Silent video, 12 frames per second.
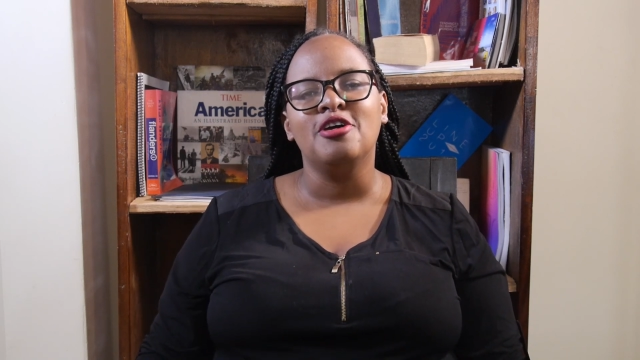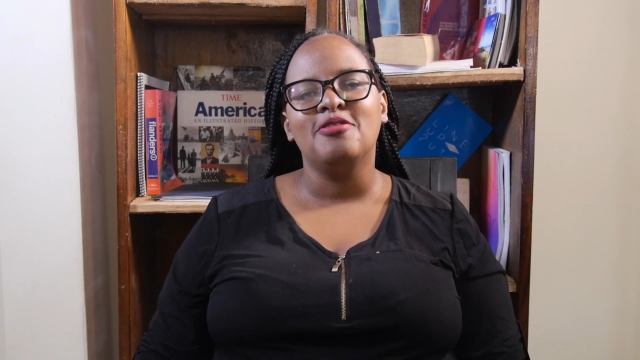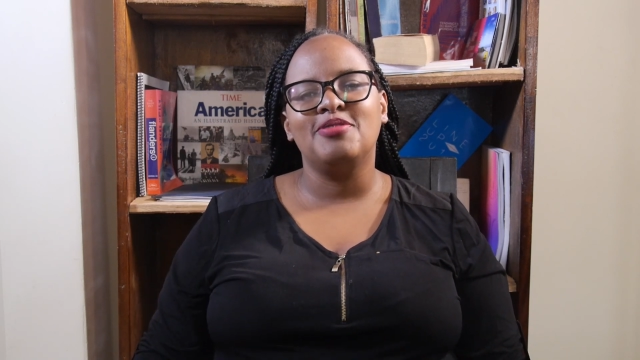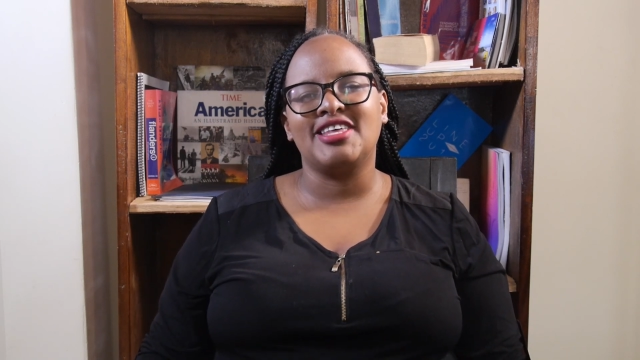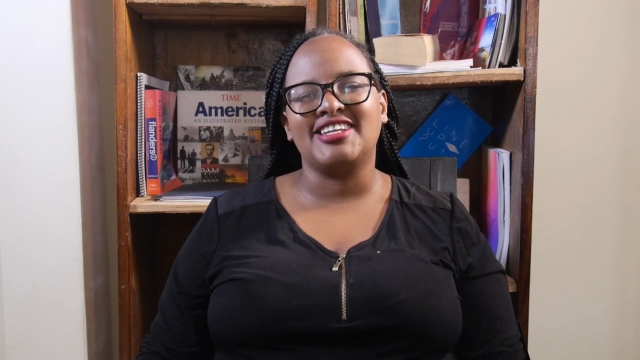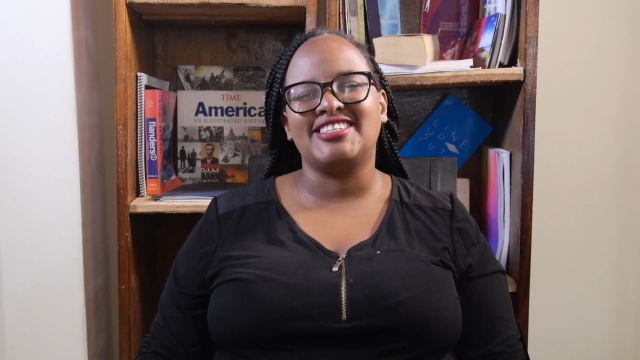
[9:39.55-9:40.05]

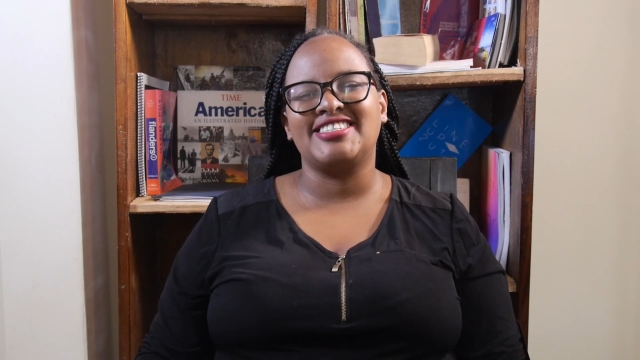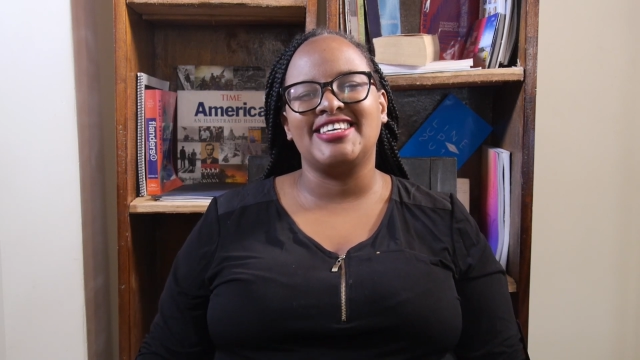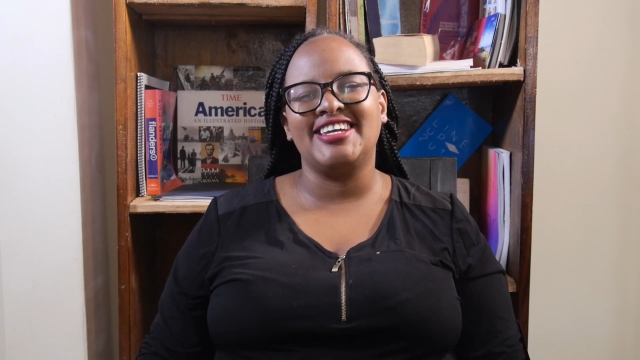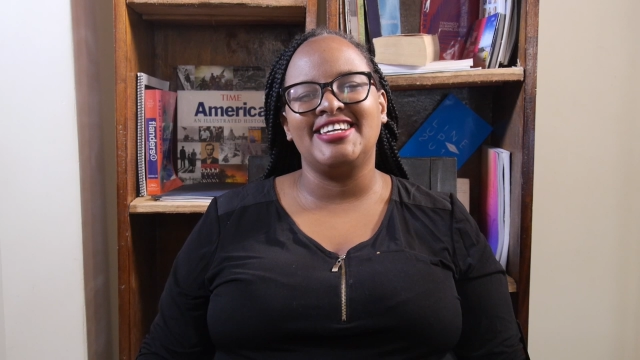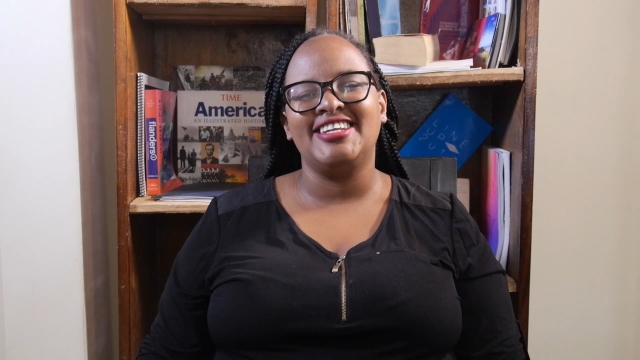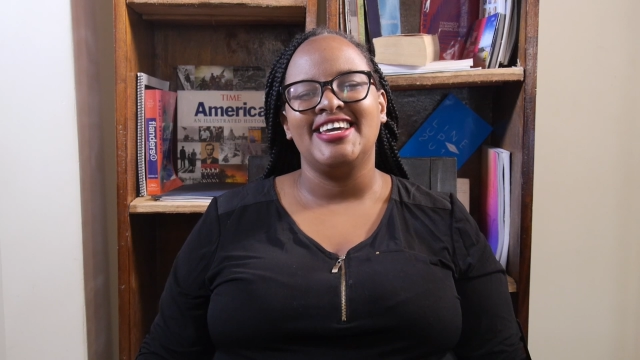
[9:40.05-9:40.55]
With that
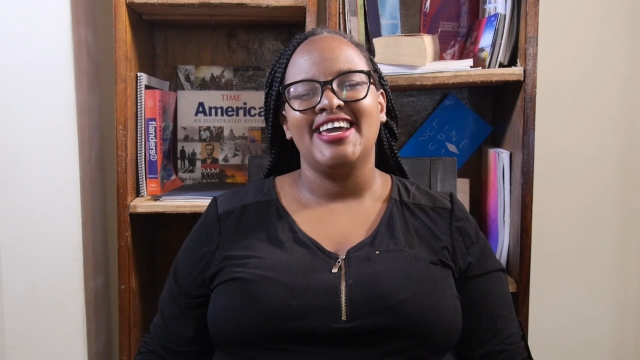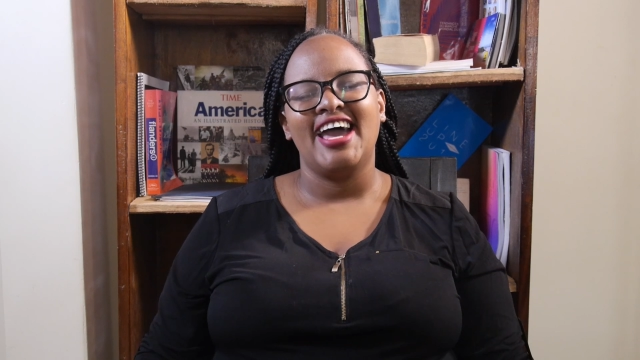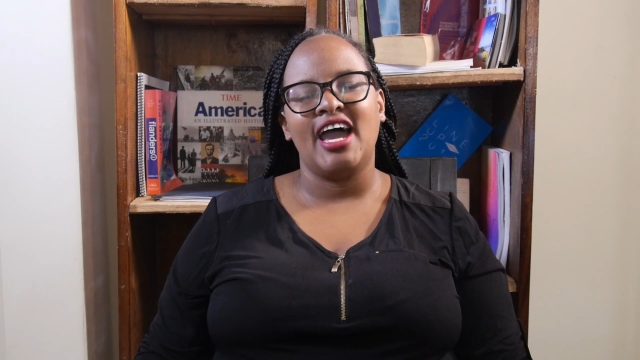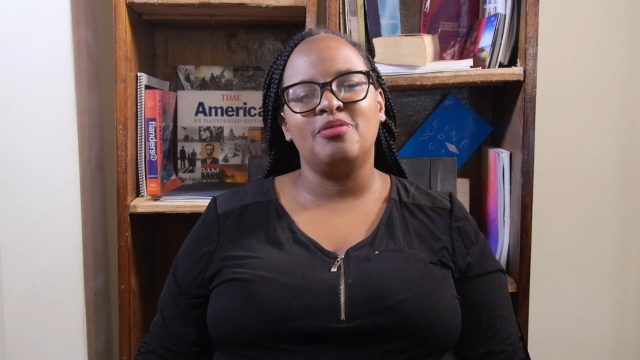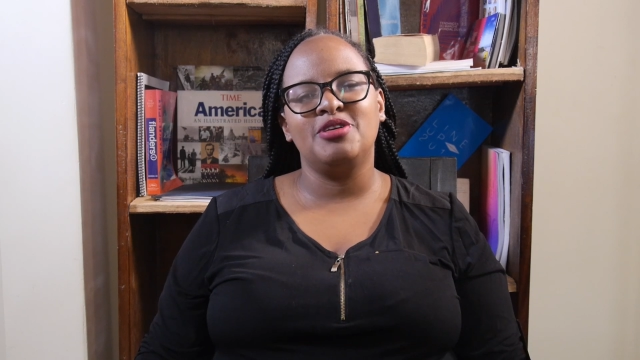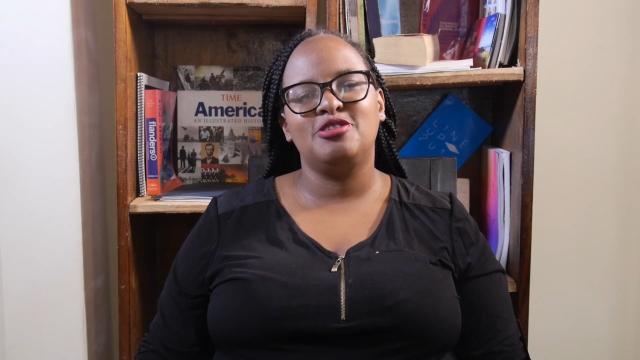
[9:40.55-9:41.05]
said,
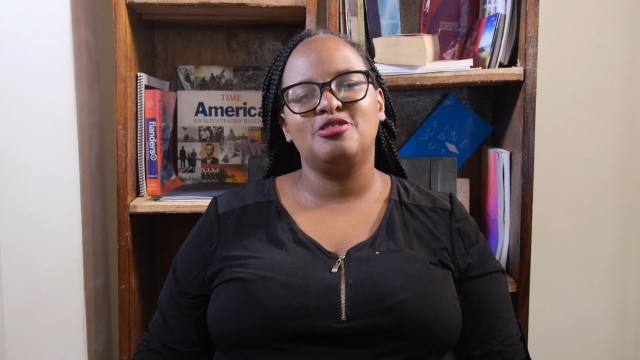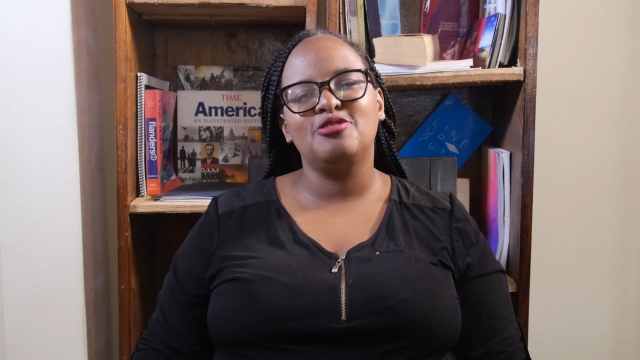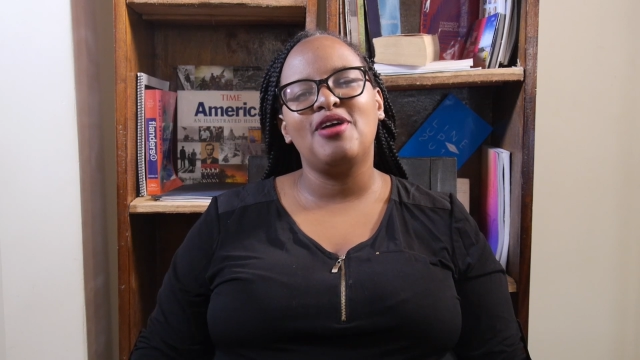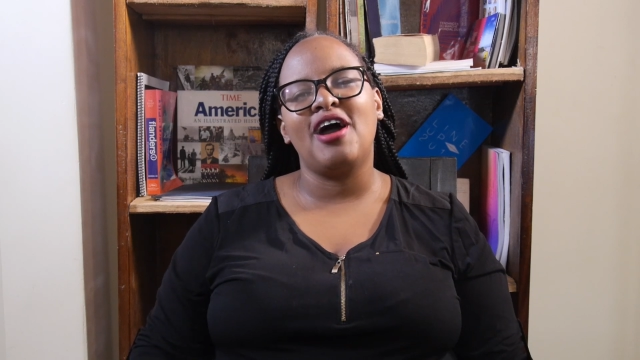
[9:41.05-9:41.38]
I wish you